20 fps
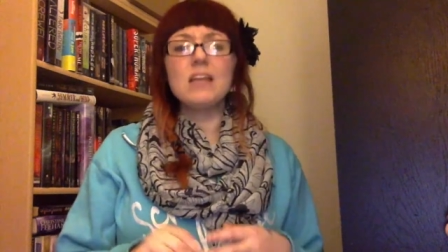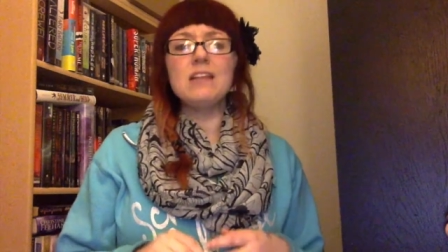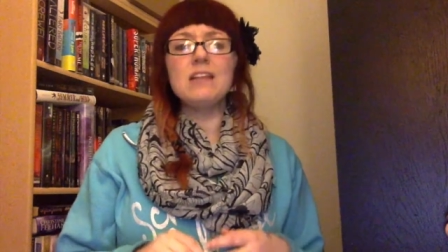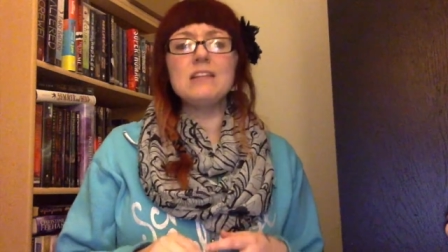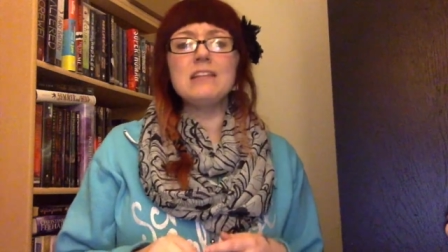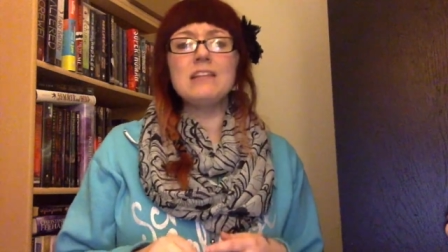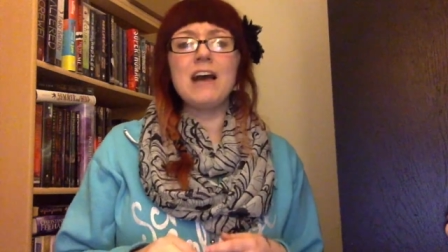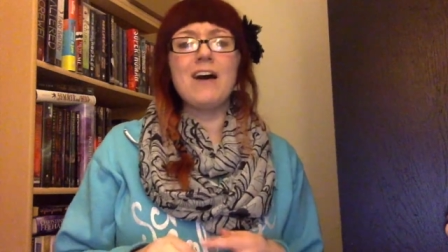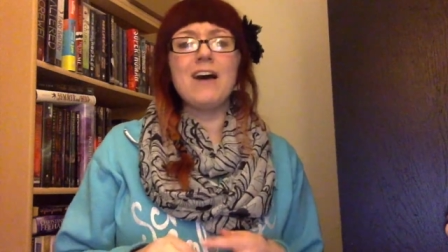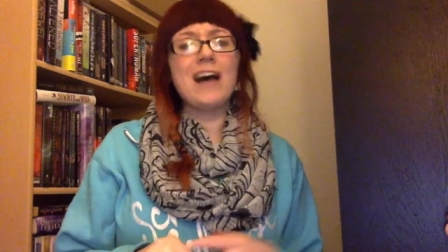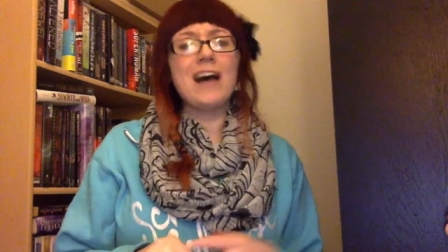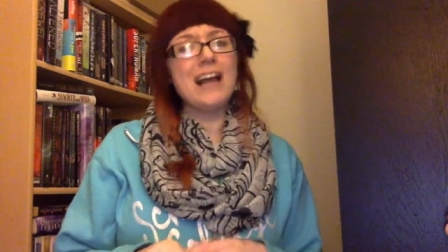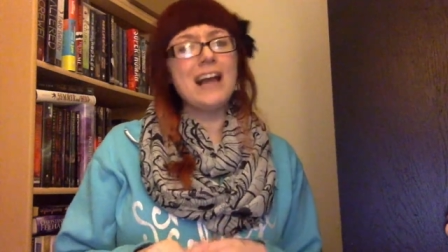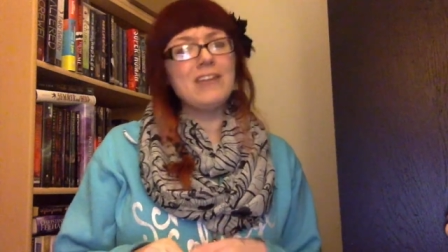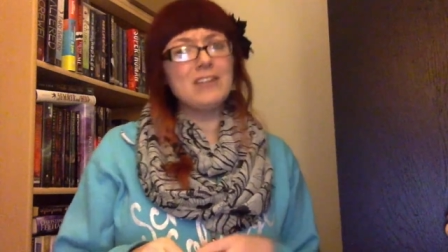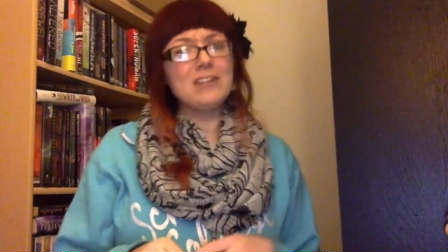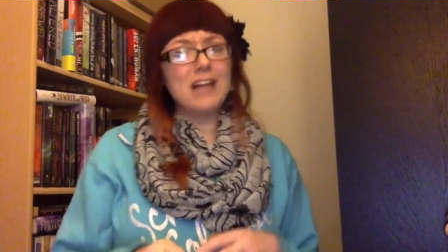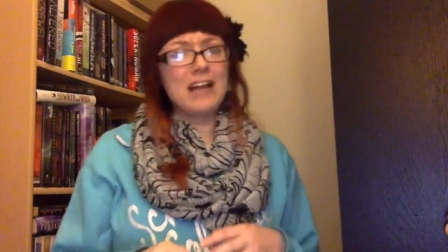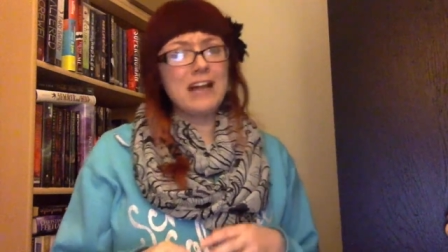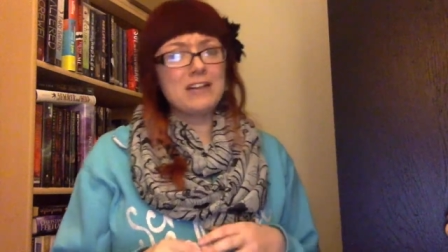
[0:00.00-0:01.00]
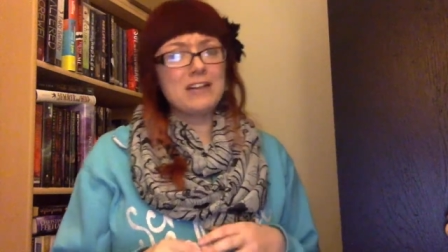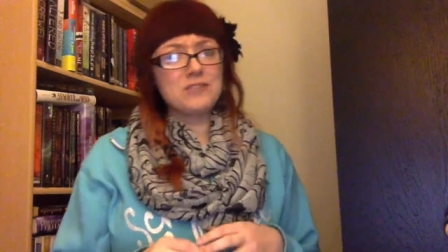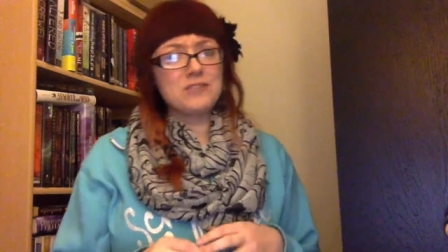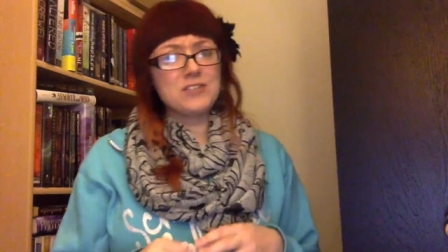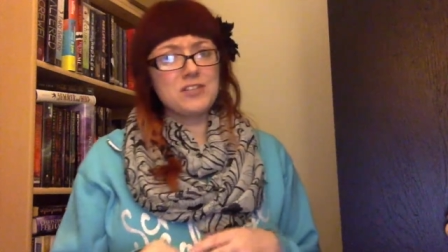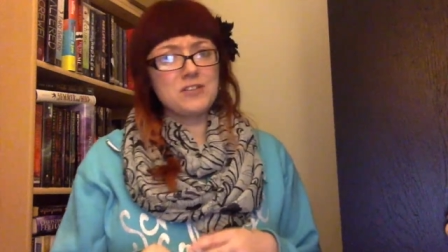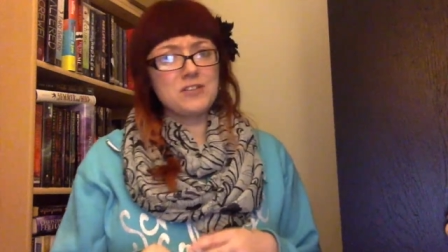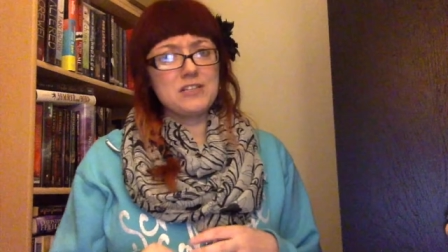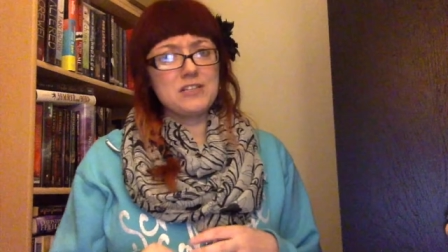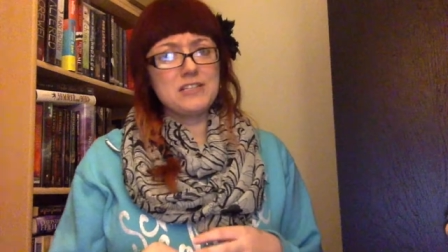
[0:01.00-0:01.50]
Now, I have a lot of
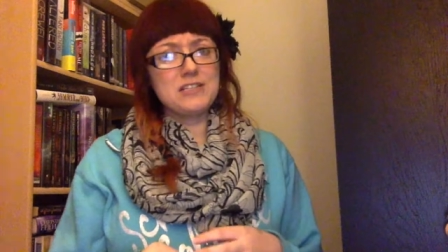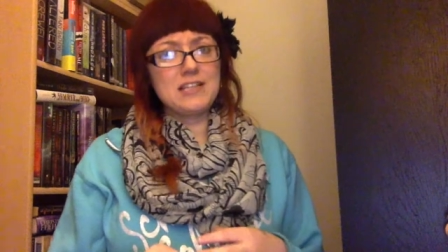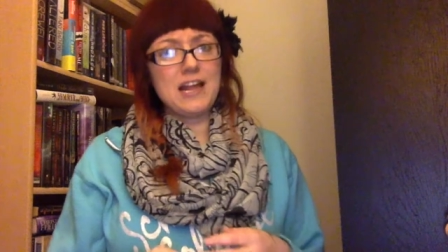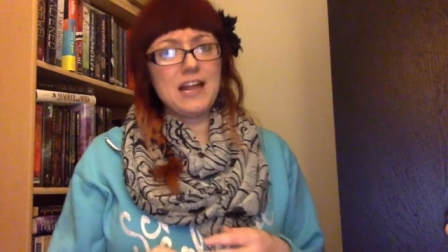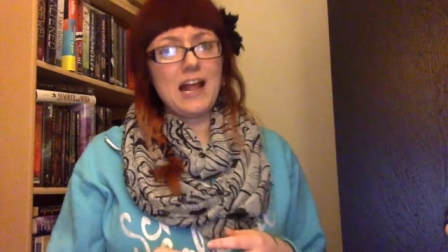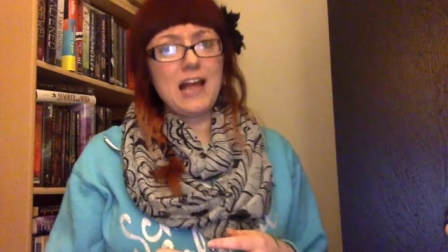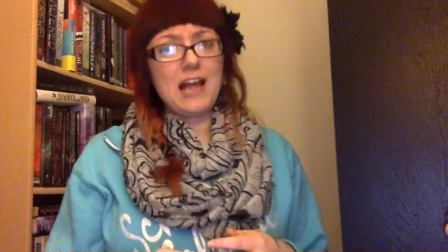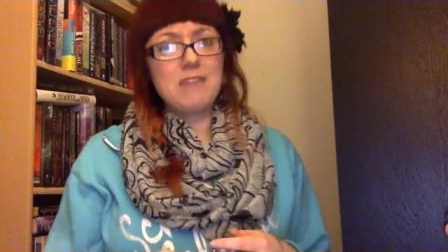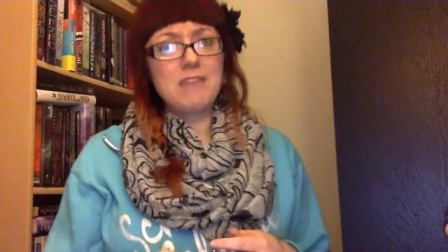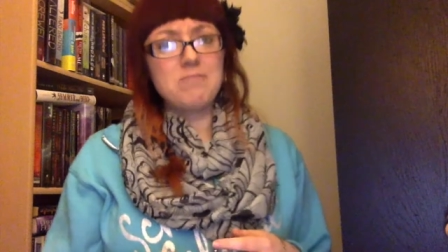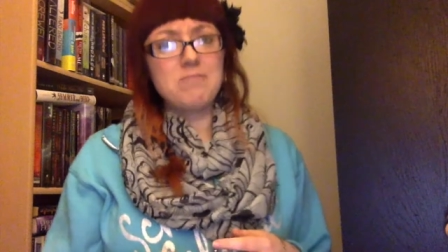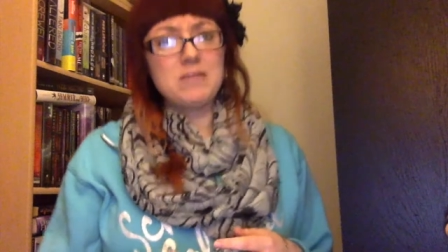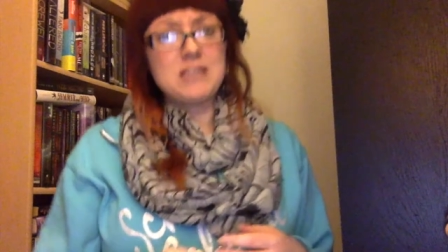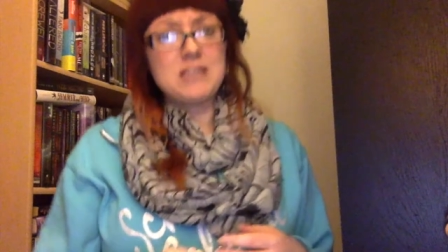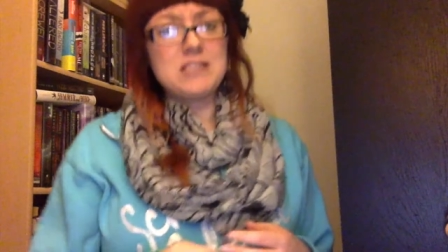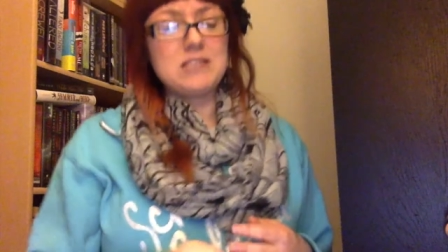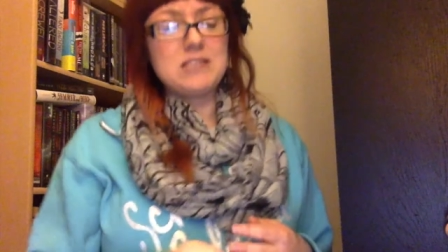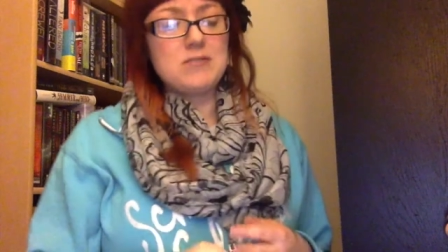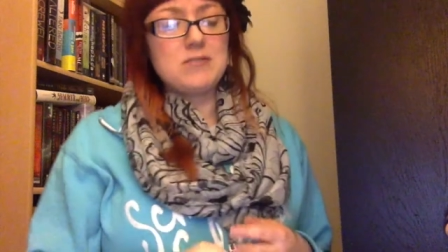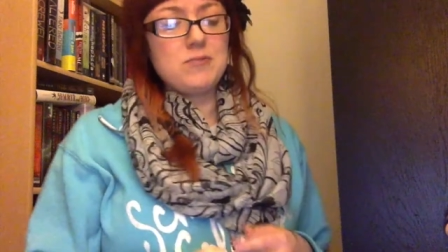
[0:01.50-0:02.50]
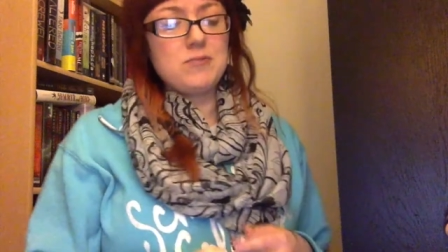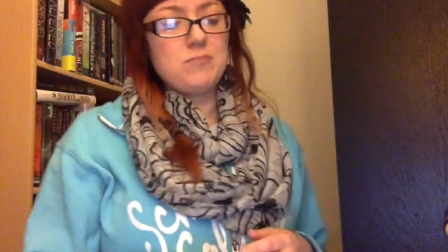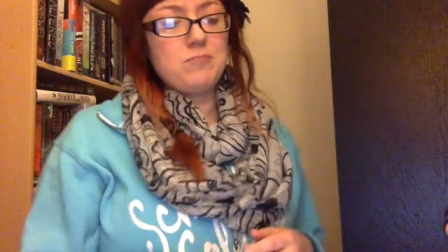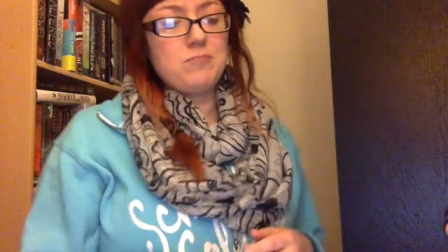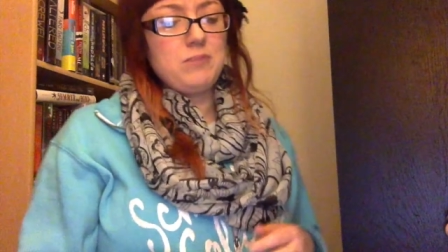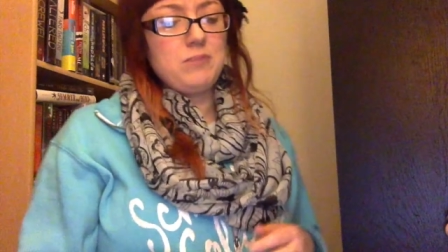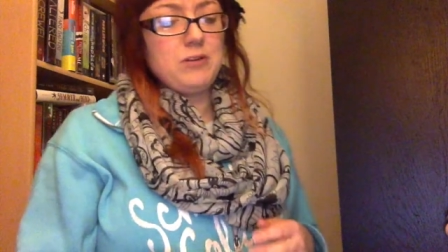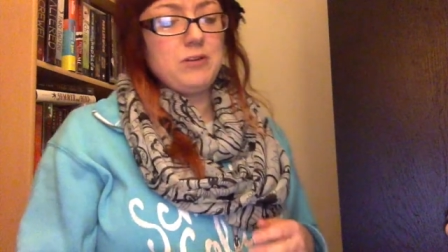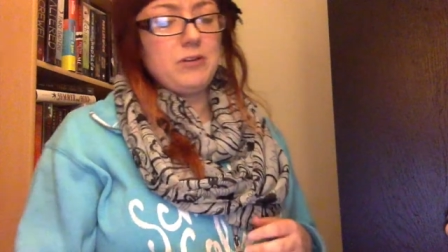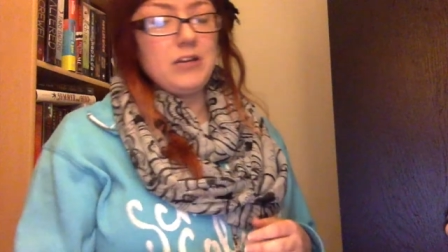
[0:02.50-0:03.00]
series that I miss,
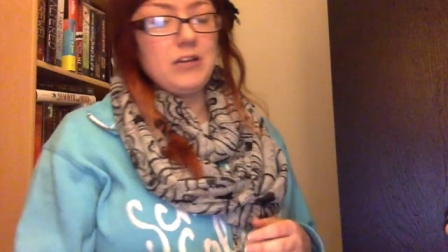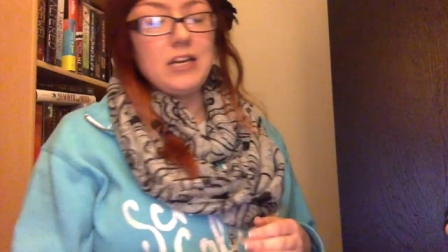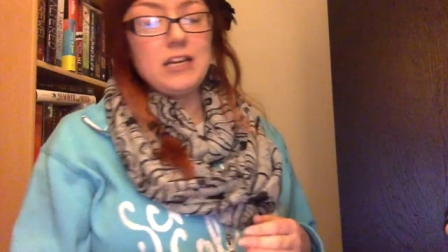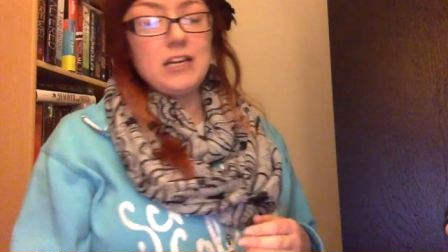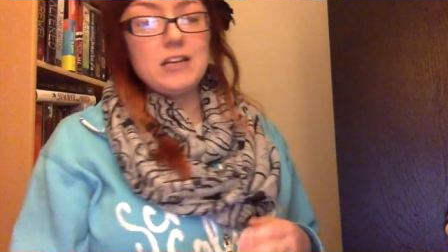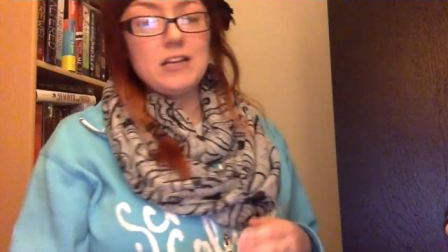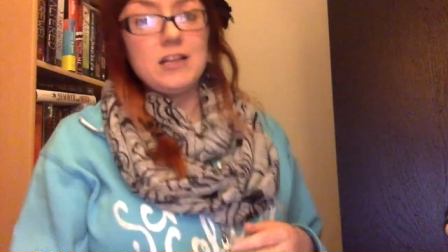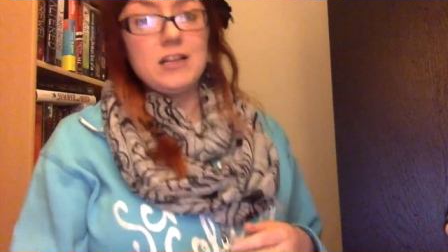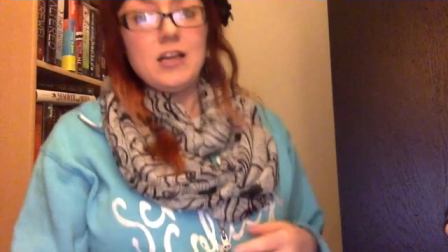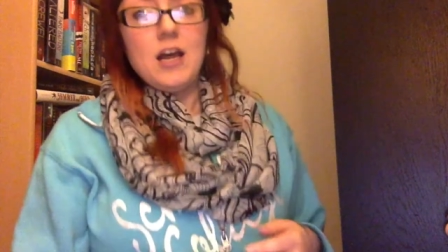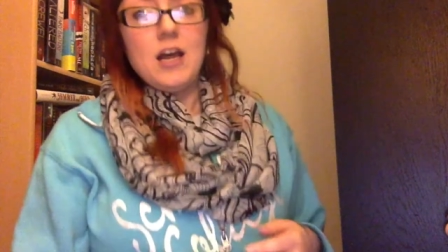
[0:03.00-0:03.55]
period.